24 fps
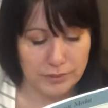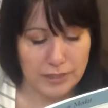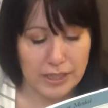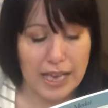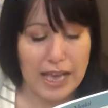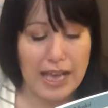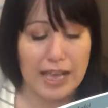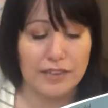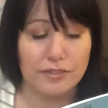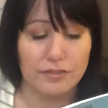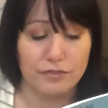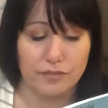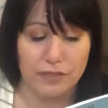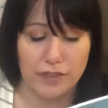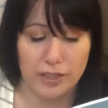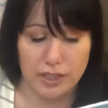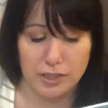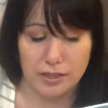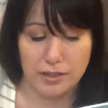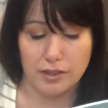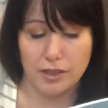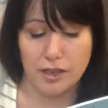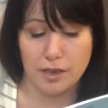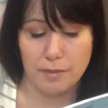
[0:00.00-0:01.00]
Envy,
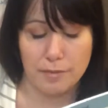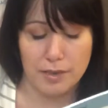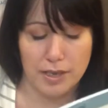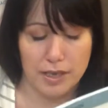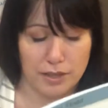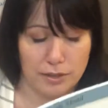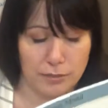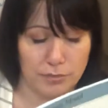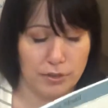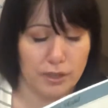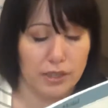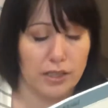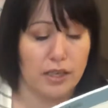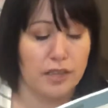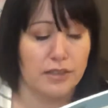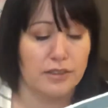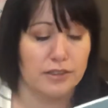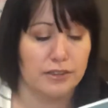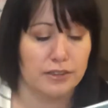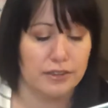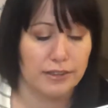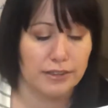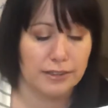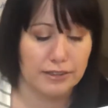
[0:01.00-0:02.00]
thought Madame
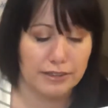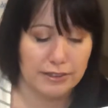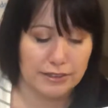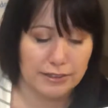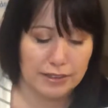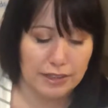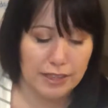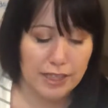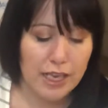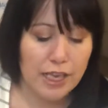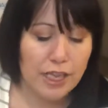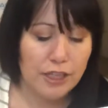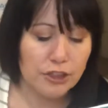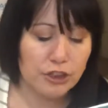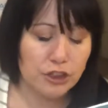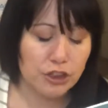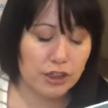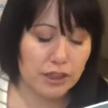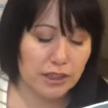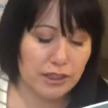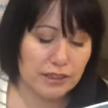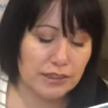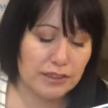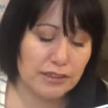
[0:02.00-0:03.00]
Rhinoceros.
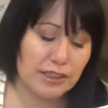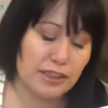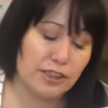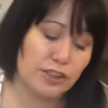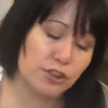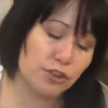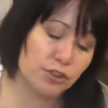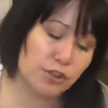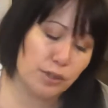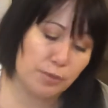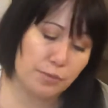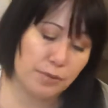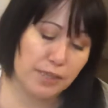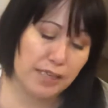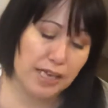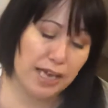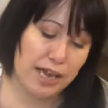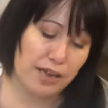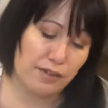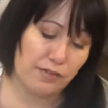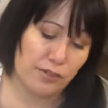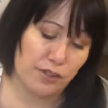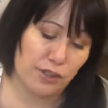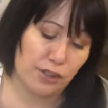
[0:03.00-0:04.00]
She continued up the
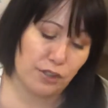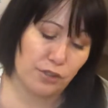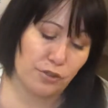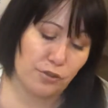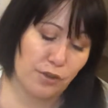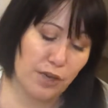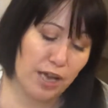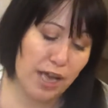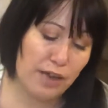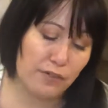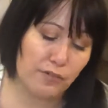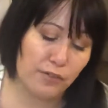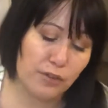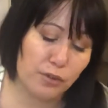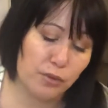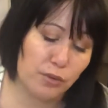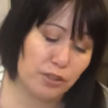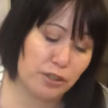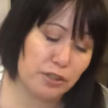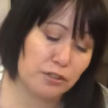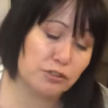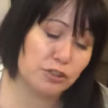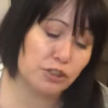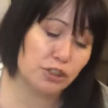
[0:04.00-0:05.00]
avenue.
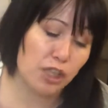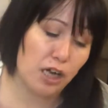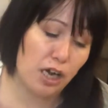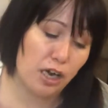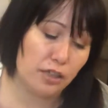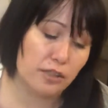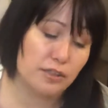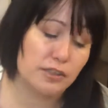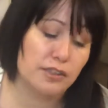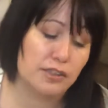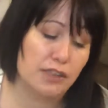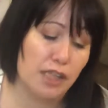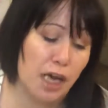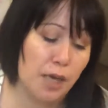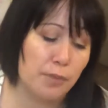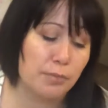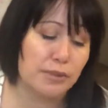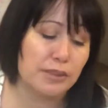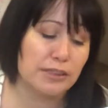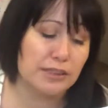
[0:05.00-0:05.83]
Everyone who saw her stopped and